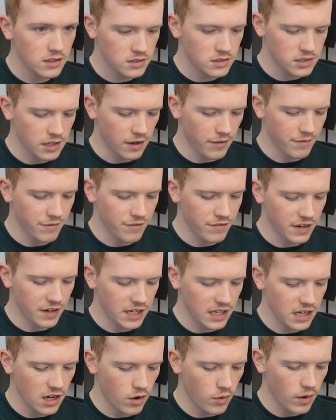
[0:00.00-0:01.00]
some
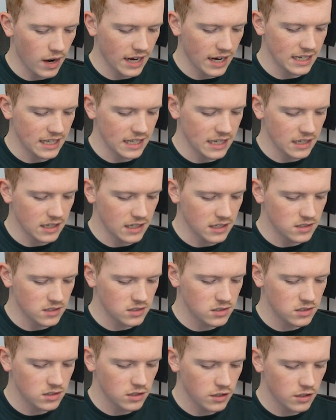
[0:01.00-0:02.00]
video
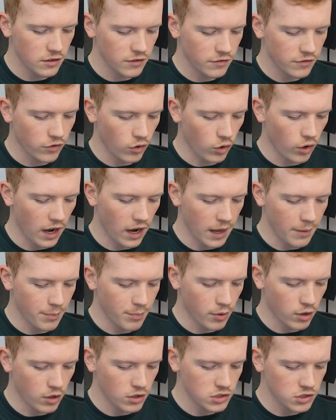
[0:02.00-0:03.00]
ideas for a
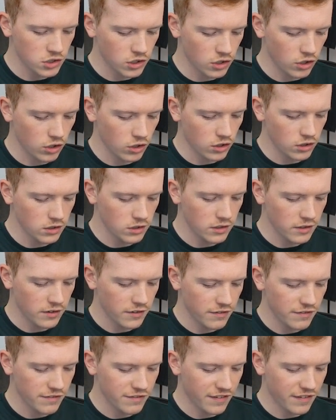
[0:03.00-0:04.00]
personal
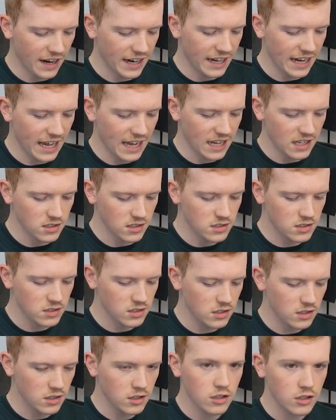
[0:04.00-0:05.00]
finance
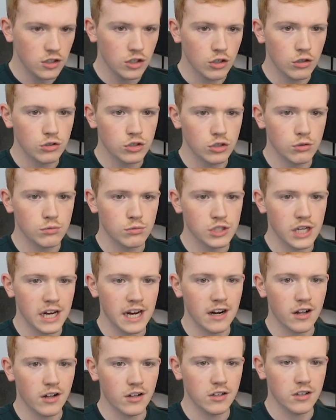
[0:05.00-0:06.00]
YouTube
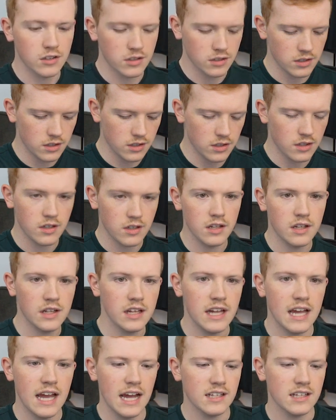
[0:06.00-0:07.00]
channel.
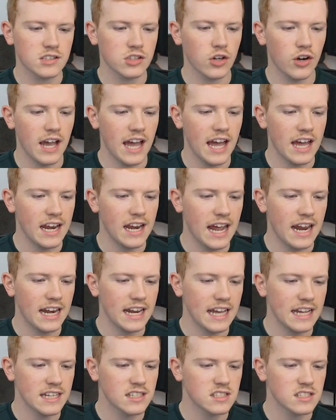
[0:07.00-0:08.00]
Let's go ahead and
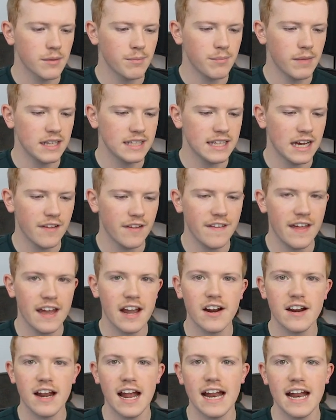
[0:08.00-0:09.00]
hit submit down
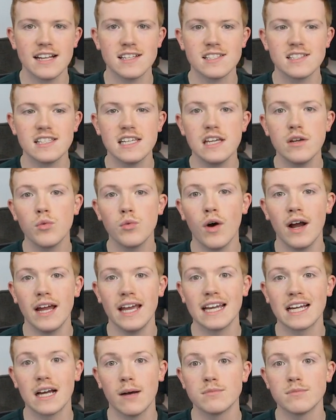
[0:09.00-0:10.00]
there and see what
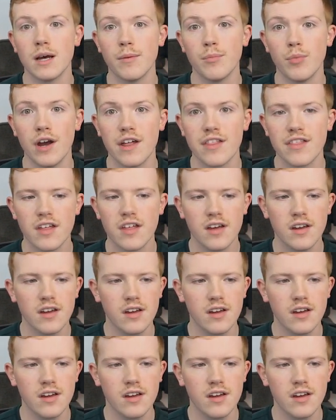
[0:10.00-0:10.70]
it comes up with.